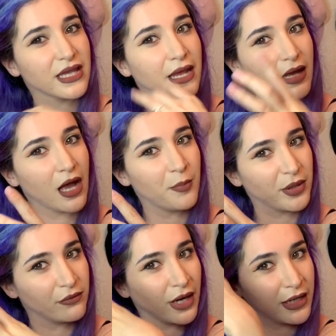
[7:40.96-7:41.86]
like up
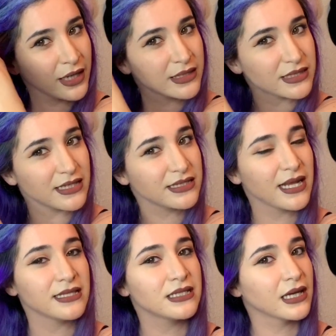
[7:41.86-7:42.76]
and running, it does
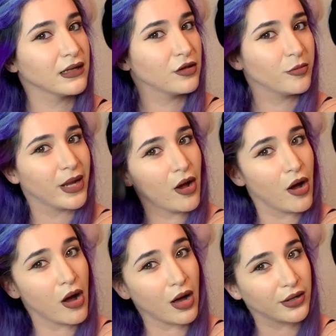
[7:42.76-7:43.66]
tend to get a little bit
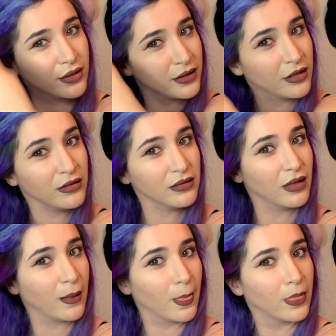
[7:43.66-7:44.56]
hotter.
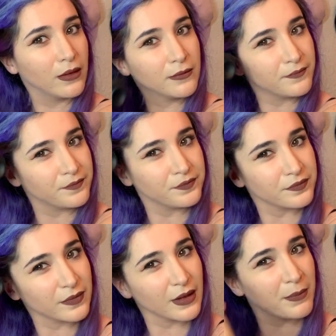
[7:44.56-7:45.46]

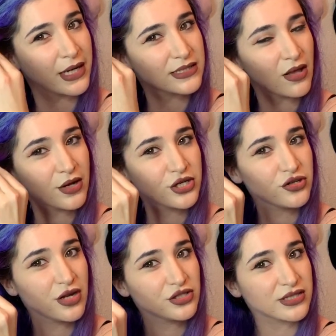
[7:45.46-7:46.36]
But as long as
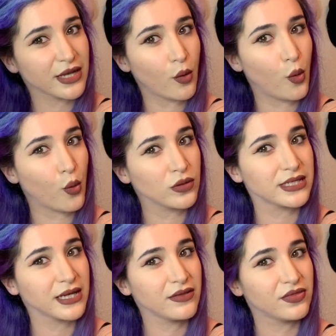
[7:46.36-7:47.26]
you're not just like holding
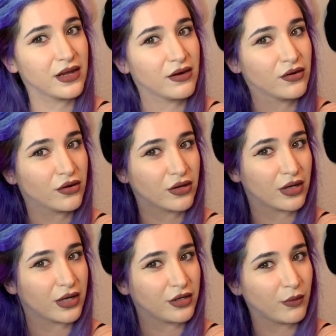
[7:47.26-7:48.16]
it there, you're
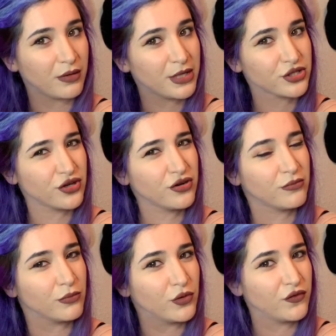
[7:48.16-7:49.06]
good. You want to make sure you're
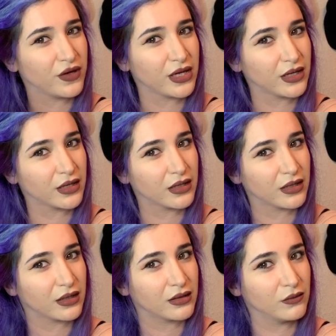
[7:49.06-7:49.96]
moving
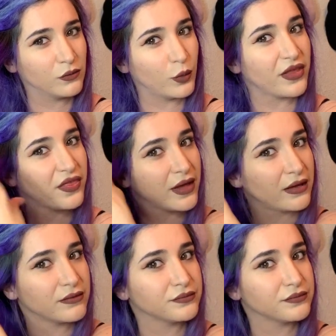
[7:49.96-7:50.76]
with it.